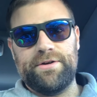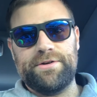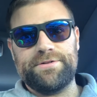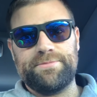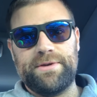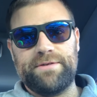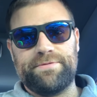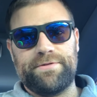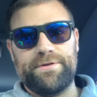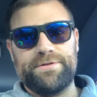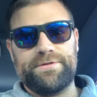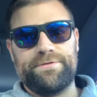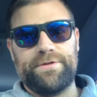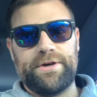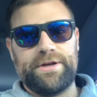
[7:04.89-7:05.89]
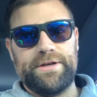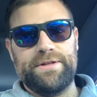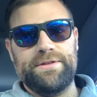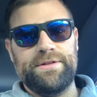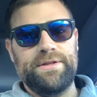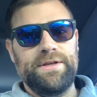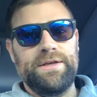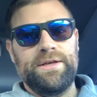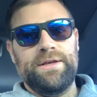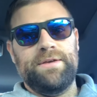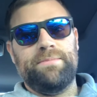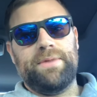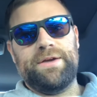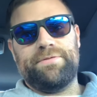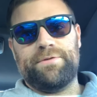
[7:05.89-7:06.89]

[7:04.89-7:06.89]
There's my first freaking, my